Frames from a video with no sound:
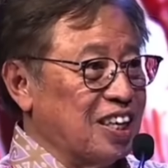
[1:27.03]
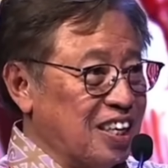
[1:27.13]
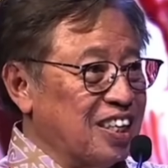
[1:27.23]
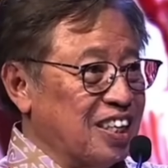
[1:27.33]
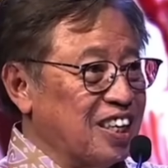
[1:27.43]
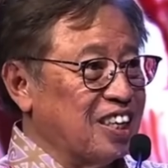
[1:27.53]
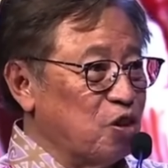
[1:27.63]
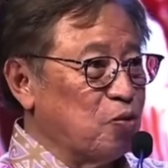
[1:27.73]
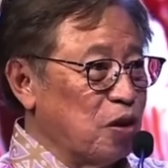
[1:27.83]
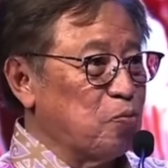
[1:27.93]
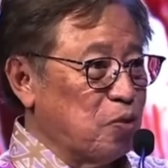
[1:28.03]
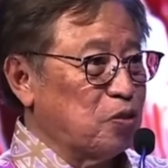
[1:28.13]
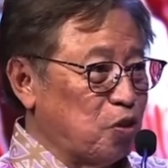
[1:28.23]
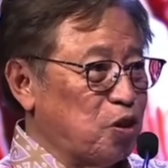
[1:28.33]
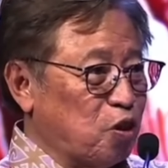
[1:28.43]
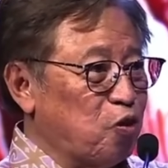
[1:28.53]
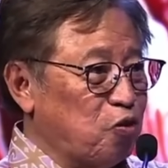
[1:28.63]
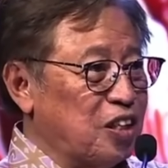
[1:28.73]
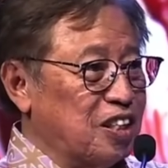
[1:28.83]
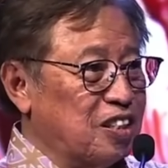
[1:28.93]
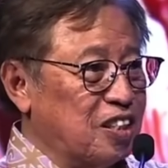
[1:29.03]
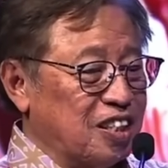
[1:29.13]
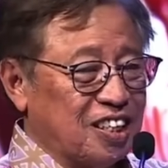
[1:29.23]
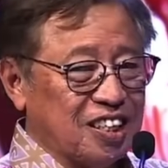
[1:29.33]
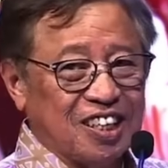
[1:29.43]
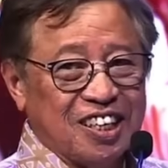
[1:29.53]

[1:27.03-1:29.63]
Hana. Thank you very much for your confidence in it.